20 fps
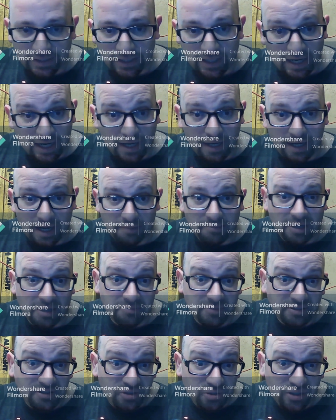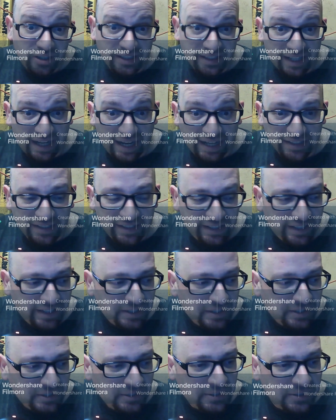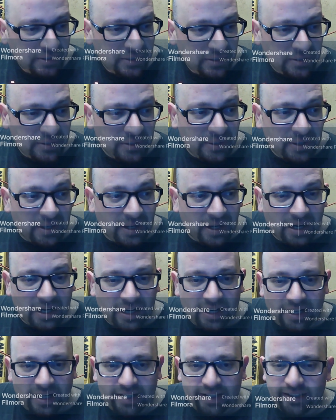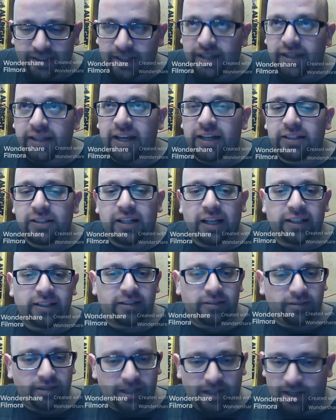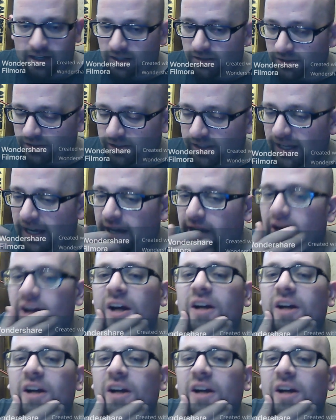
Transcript: I, am I'm enjoying that. Uh, again, like yeah, I'll do that.